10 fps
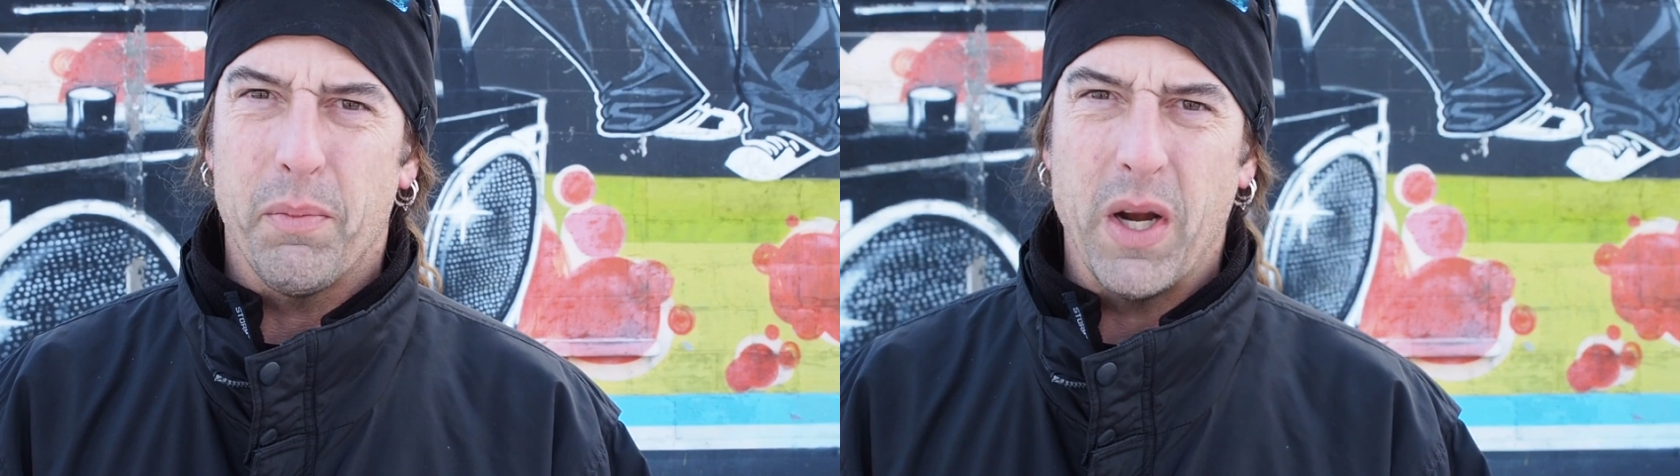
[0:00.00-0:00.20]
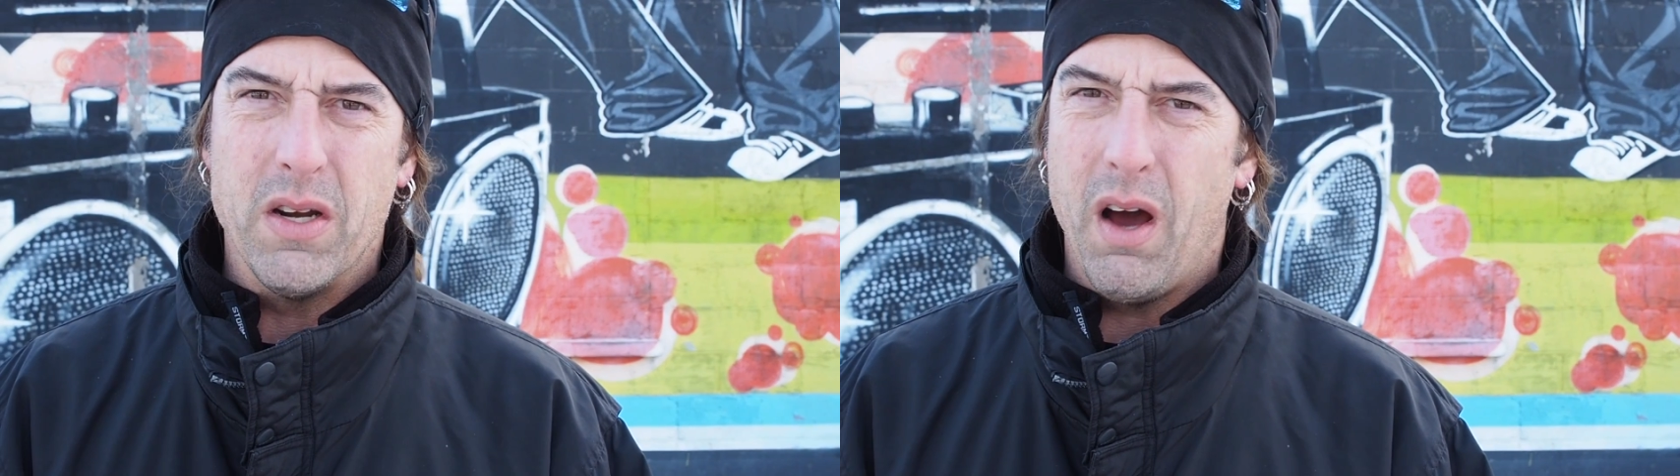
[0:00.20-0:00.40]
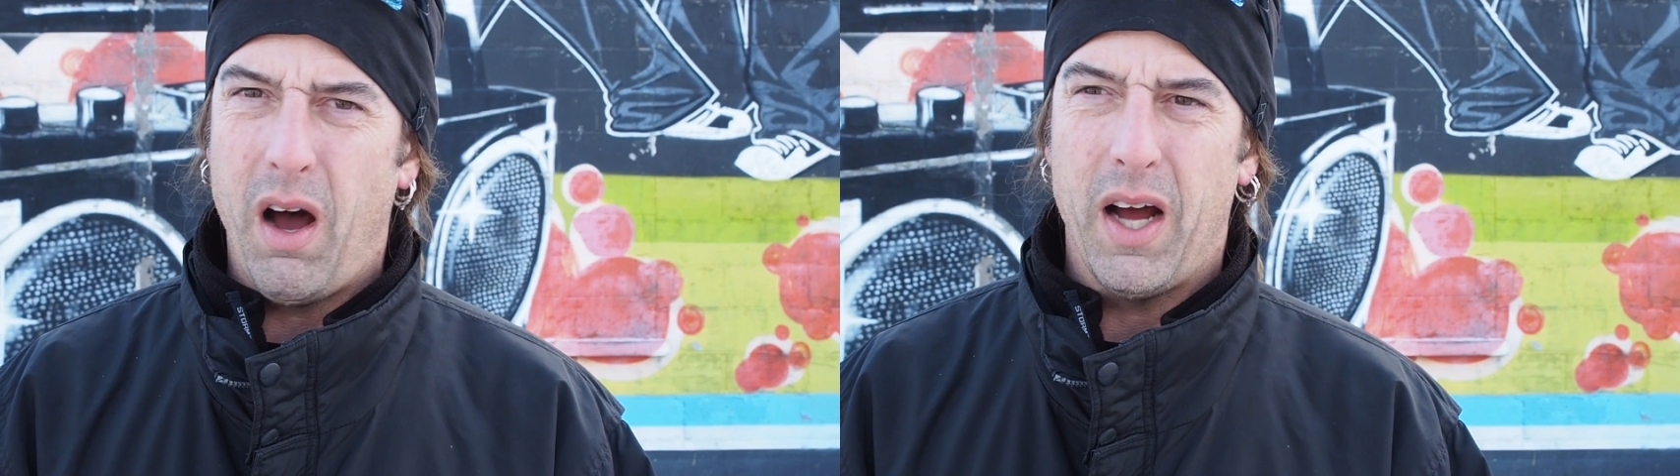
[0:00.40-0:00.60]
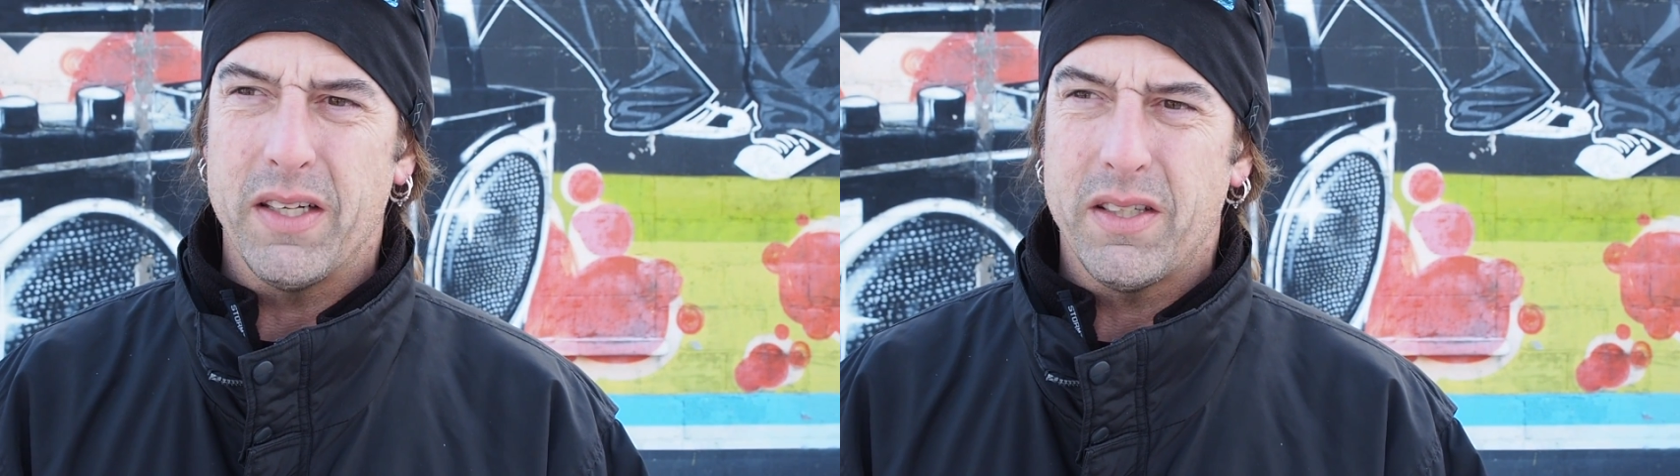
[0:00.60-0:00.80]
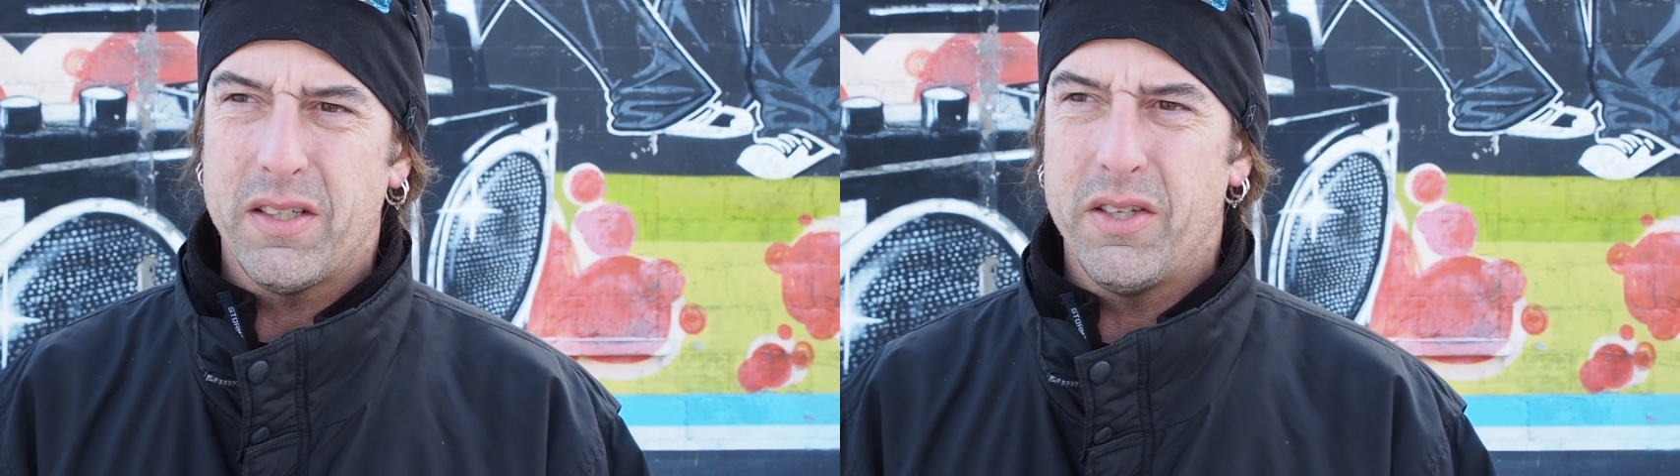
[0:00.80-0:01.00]
but not
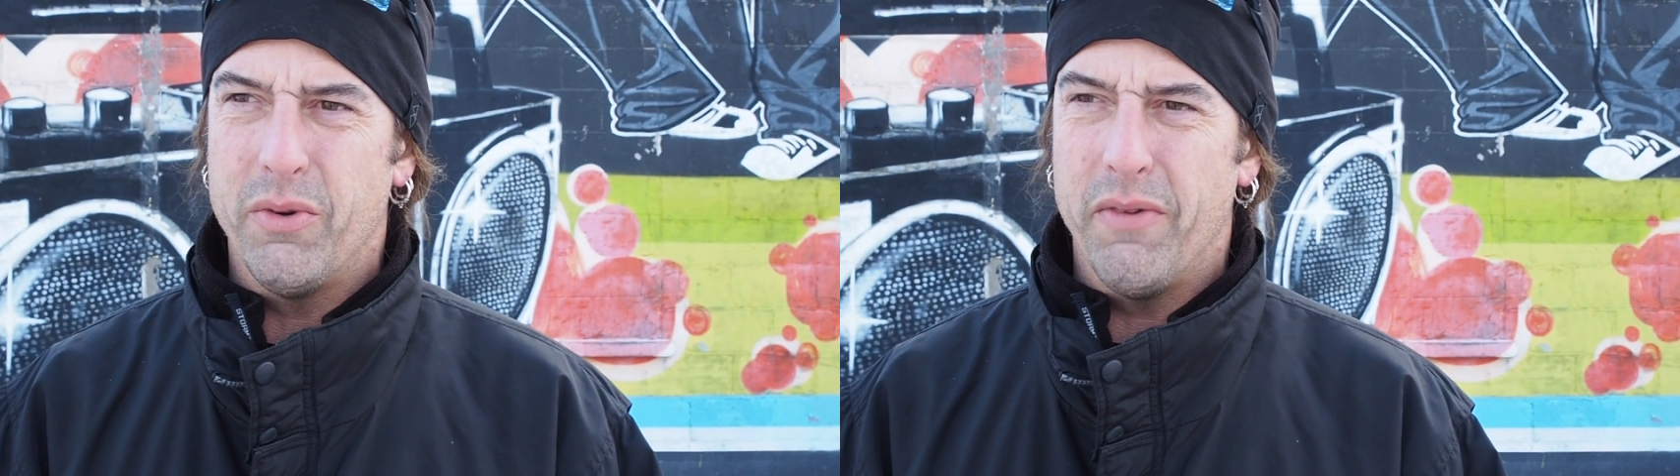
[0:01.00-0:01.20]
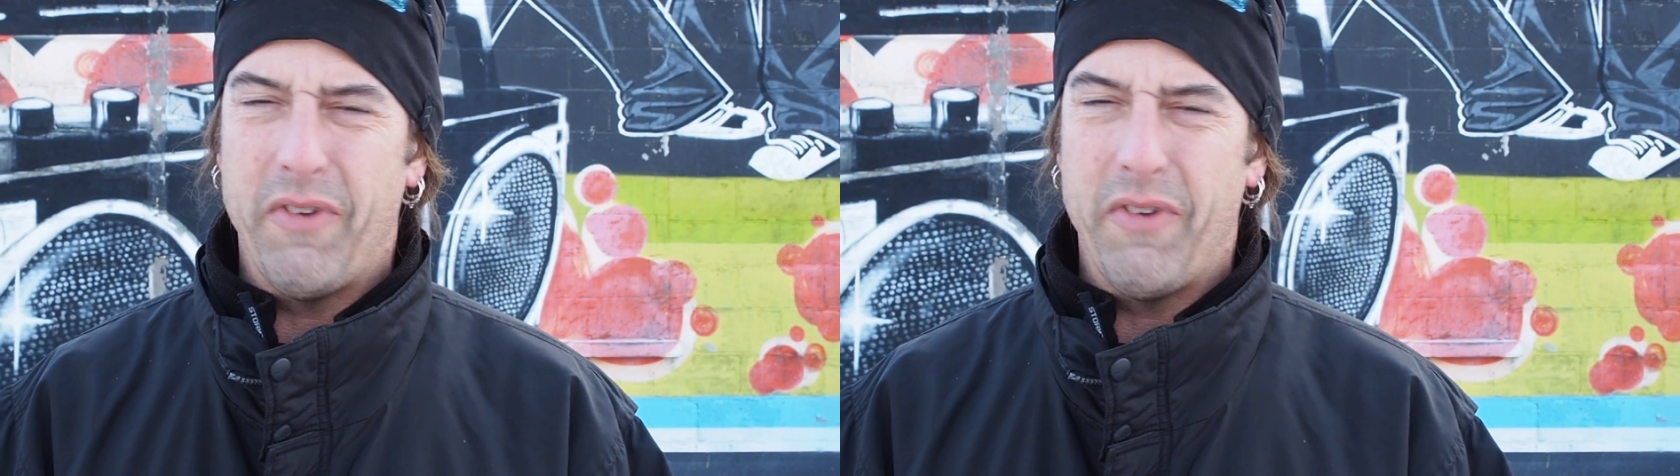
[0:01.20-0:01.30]
to